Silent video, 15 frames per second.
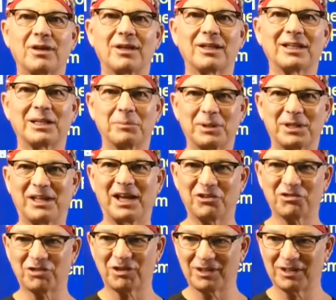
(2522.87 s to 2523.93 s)
internal
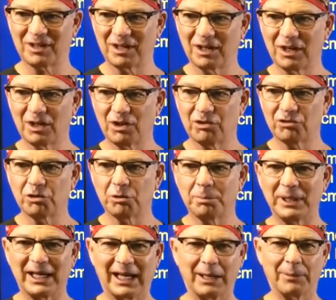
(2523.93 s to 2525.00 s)
devices, but
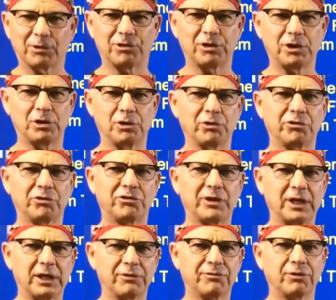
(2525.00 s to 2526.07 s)
on the outside of the
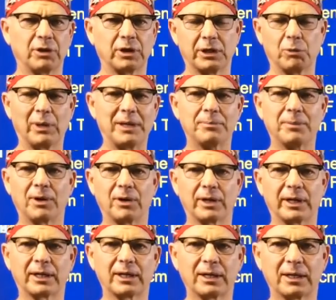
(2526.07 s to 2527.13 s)
bone. And this
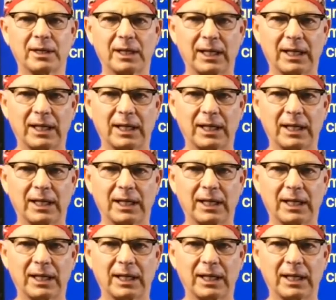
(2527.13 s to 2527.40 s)
lengthened